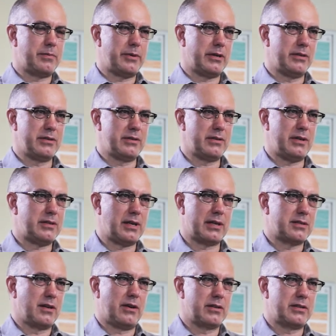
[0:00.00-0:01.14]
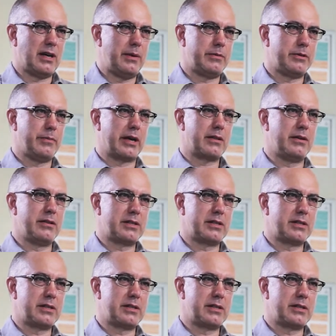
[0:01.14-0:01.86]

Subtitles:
because it takes a long time to make those